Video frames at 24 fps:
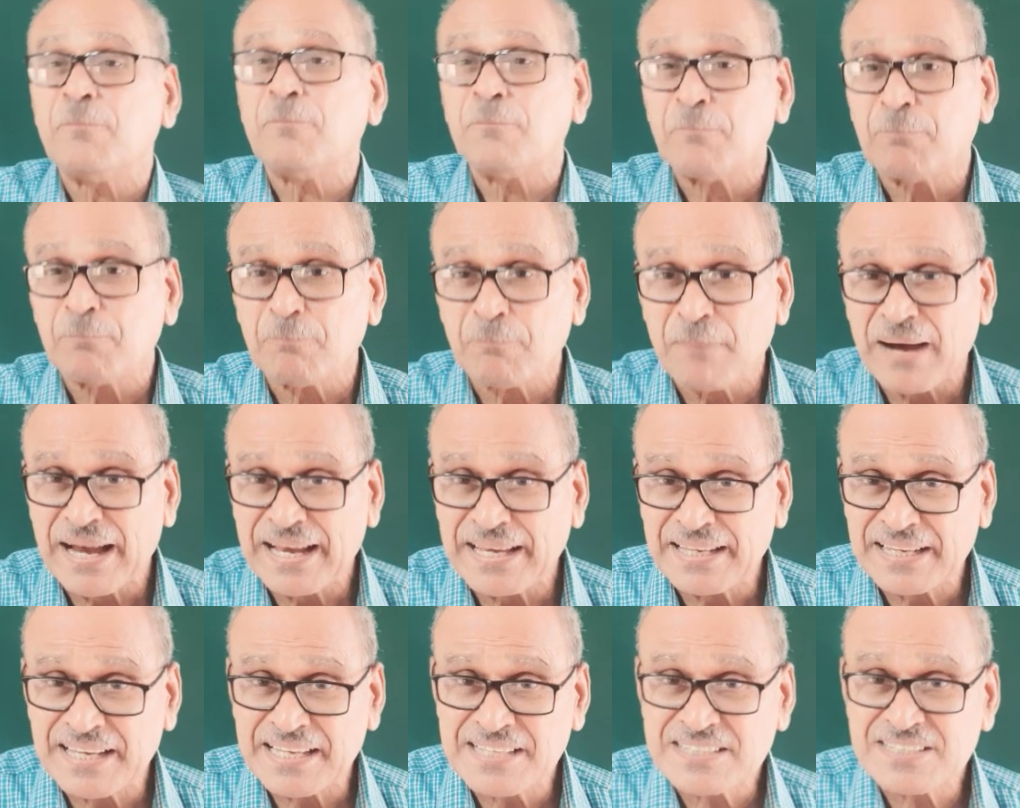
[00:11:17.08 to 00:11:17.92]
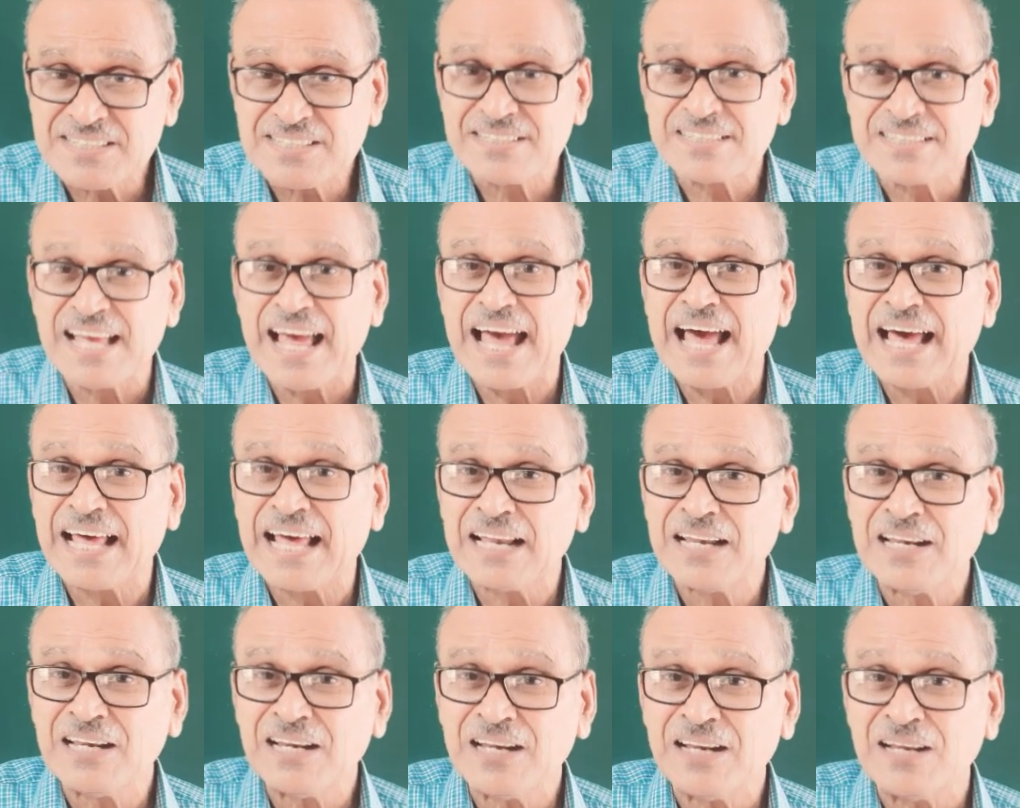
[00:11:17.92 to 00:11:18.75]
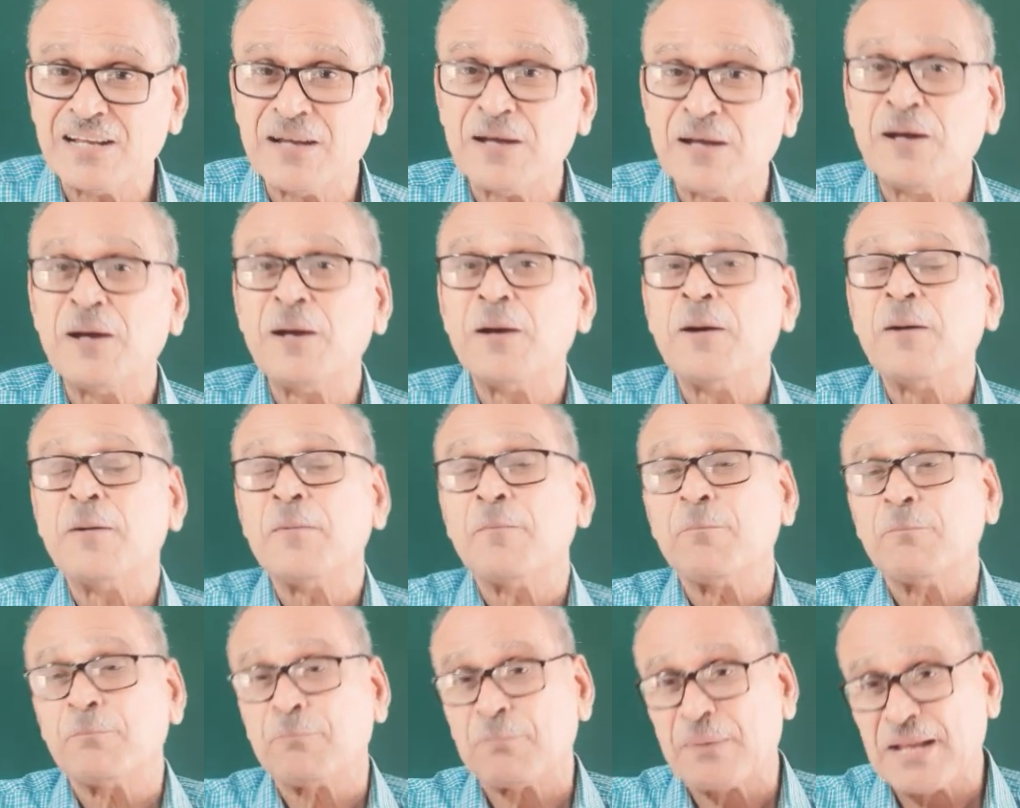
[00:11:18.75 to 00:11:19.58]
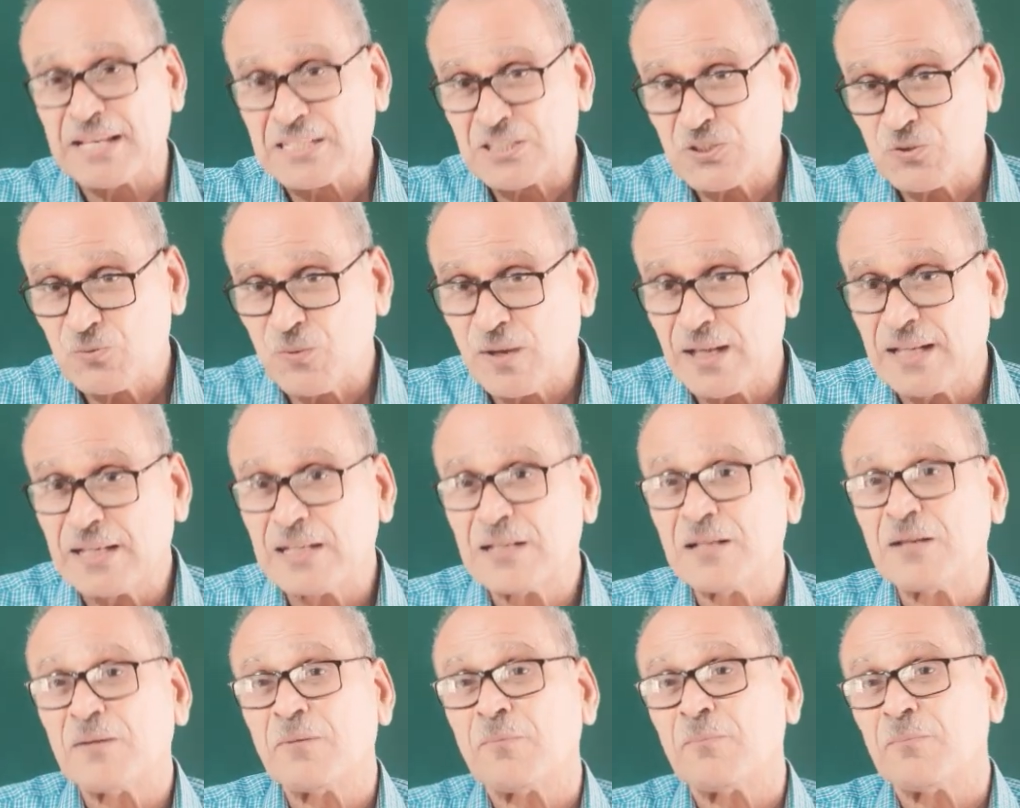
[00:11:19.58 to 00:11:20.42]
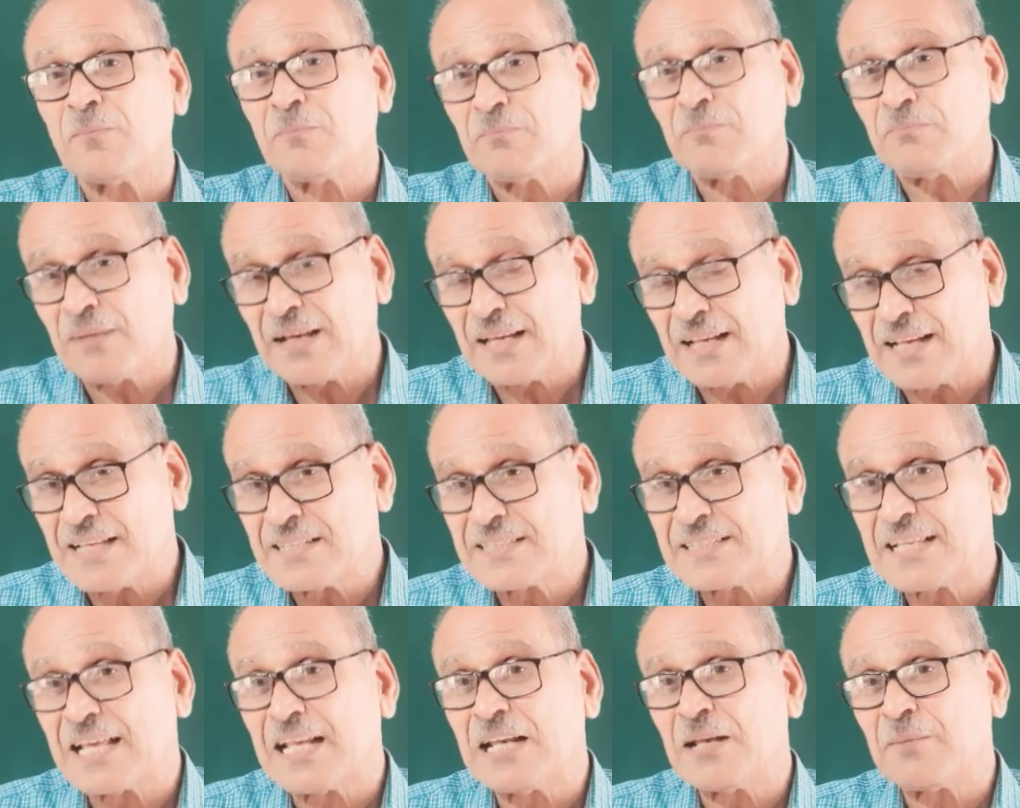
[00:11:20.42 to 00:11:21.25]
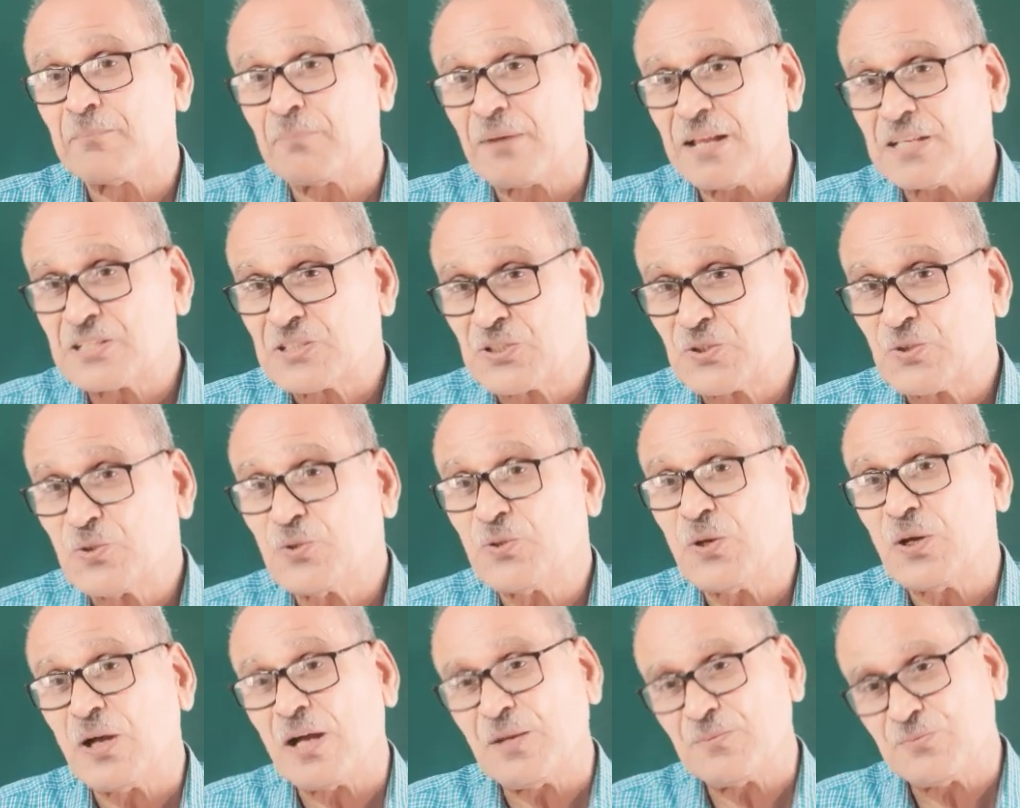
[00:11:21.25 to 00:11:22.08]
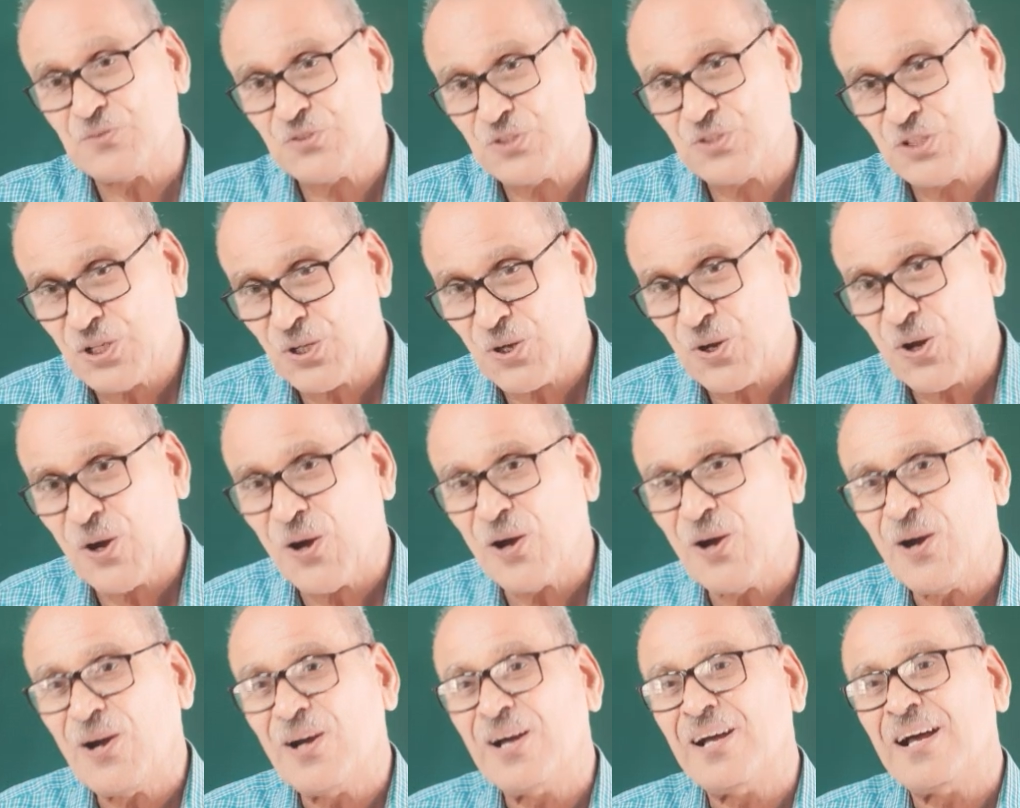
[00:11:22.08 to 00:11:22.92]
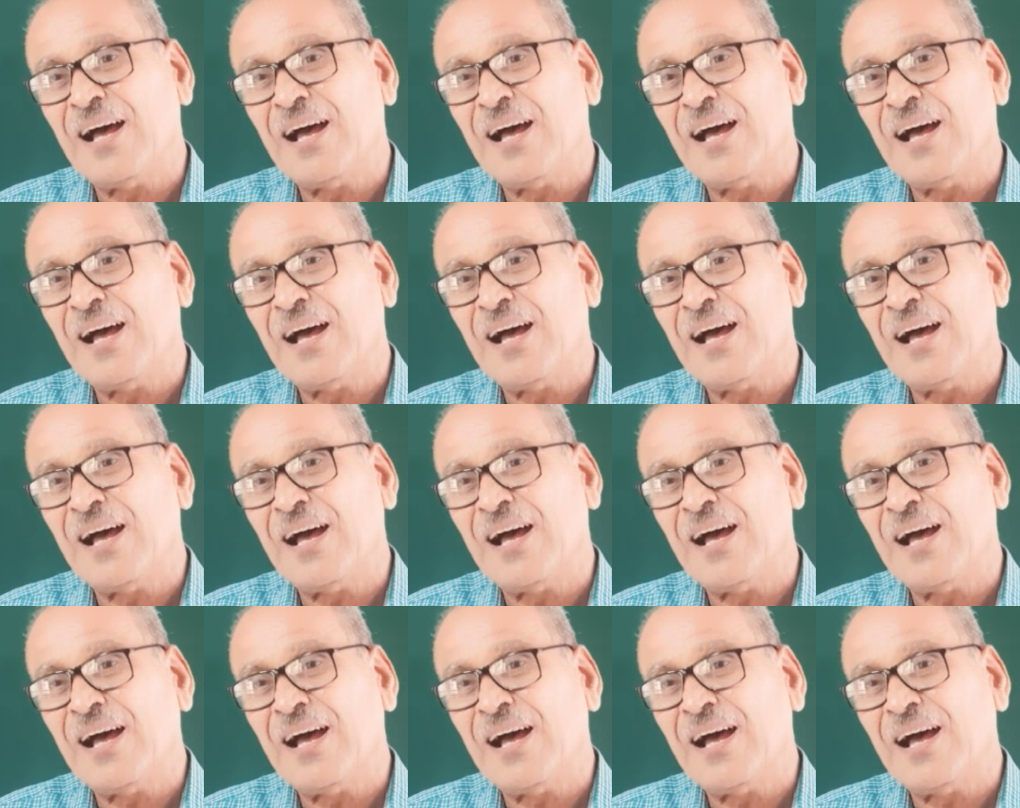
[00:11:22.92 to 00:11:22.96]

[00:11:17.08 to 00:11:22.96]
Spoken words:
minus L plus 1 minus L plus 2 0,